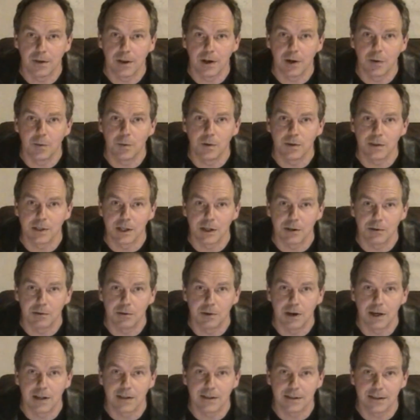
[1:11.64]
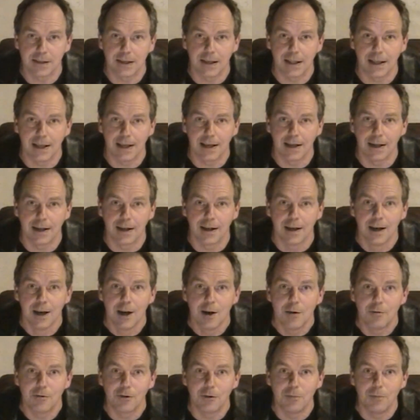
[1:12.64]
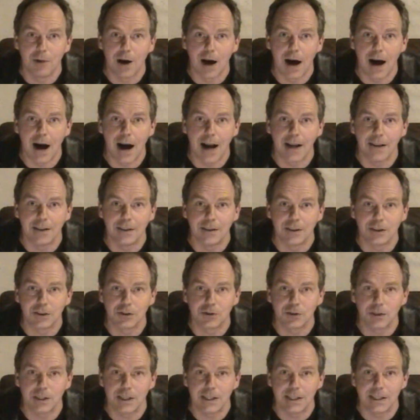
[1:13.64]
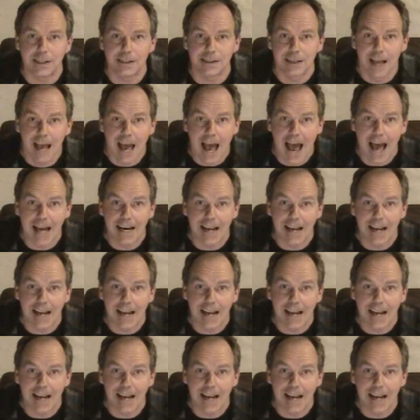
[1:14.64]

there was a rustling from behind the trees,